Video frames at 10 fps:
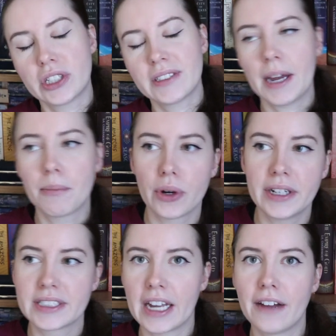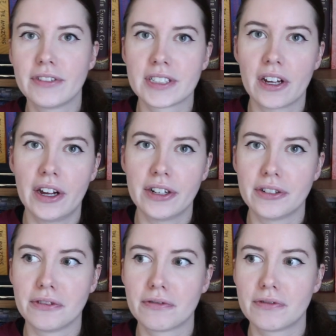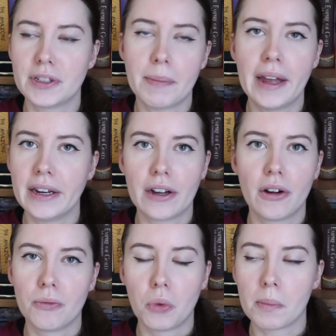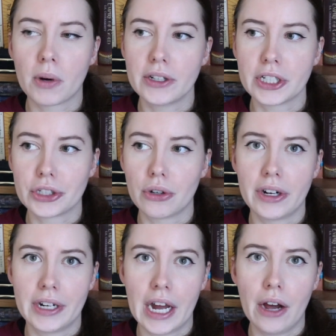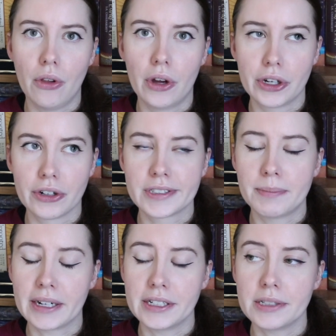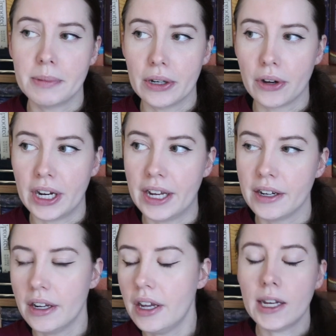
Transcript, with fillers: Temporary staff is kind of depending on what project you're on and how long you're expecting to be on it.